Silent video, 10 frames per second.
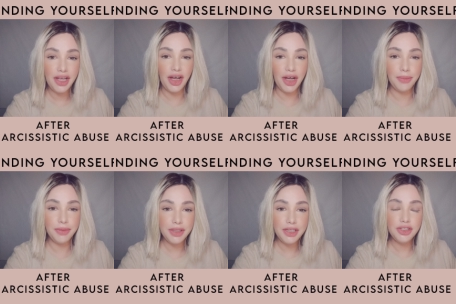
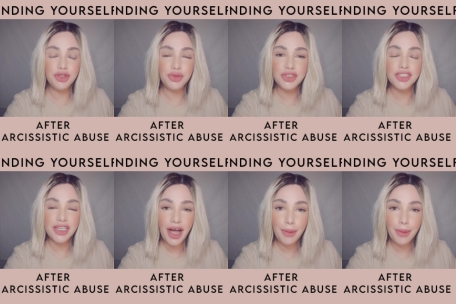up to
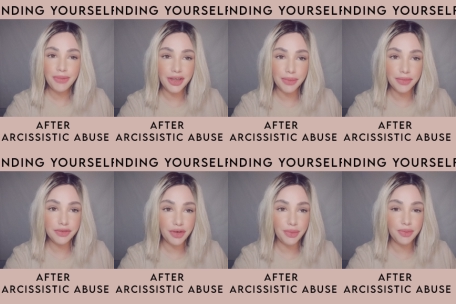stop them
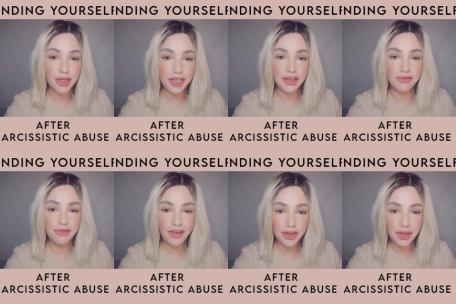from being
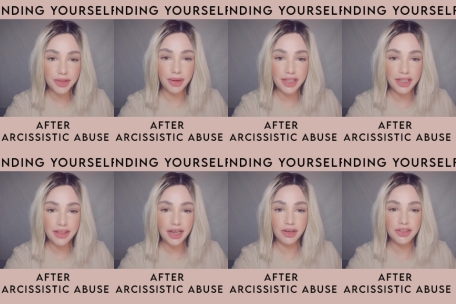felt, but
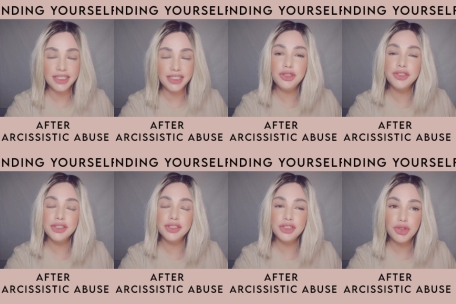they're still
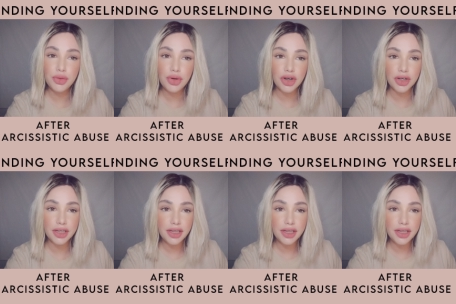stored